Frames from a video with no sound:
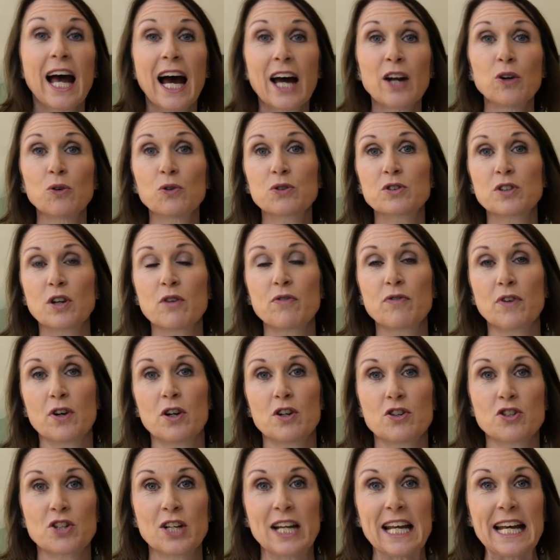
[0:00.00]
and also
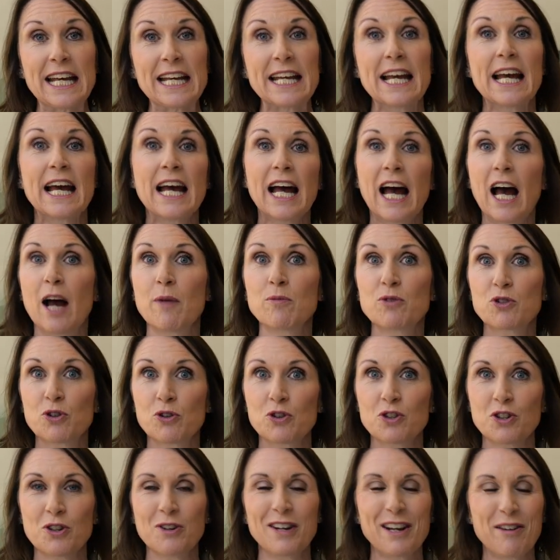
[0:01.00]
virtually,
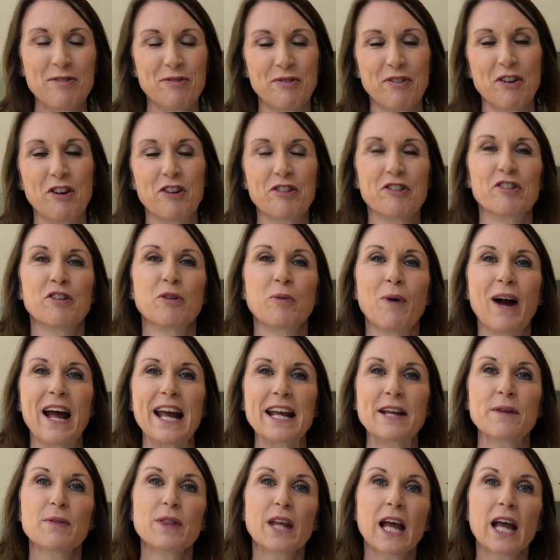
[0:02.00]
should you live further away.